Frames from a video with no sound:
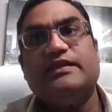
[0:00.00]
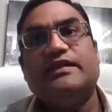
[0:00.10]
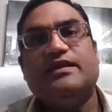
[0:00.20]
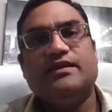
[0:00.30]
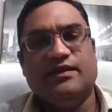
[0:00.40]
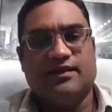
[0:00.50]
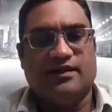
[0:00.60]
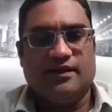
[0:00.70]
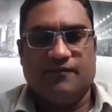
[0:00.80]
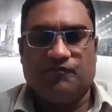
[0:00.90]
the
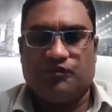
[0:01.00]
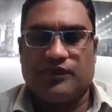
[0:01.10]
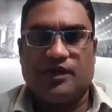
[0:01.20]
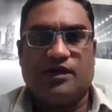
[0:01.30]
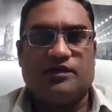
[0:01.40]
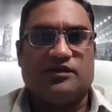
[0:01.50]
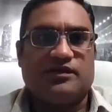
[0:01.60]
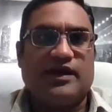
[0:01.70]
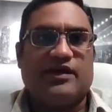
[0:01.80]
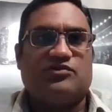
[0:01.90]

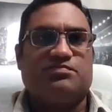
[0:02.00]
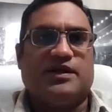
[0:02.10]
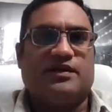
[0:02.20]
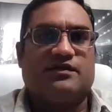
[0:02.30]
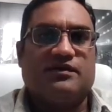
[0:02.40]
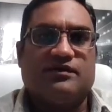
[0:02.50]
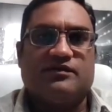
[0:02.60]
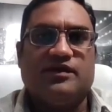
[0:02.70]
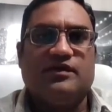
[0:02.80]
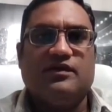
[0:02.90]
other aspect.
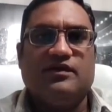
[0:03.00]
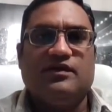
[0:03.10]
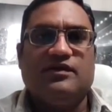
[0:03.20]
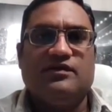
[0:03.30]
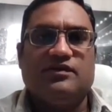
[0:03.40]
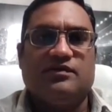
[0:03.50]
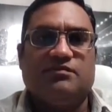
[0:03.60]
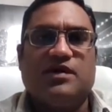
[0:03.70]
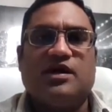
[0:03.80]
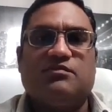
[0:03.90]
See, the
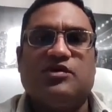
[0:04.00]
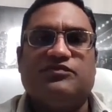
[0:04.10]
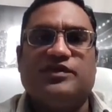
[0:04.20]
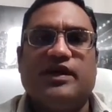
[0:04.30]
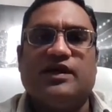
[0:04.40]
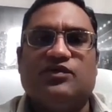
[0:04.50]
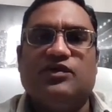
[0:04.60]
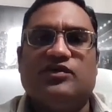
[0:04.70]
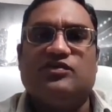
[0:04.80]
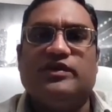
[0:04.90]
bottom of the arrow
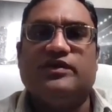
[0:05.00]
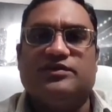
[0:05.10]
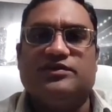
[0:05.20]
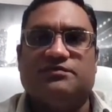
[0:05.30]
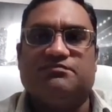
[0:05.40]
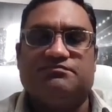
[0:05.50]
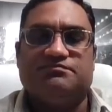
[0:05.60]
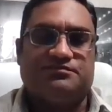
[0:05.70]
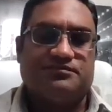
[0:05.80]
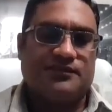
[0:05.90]
is leadership,
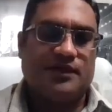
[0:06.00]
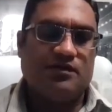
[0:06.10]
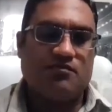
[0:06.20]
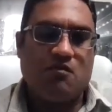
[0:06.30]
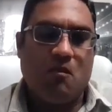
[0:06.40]
okay?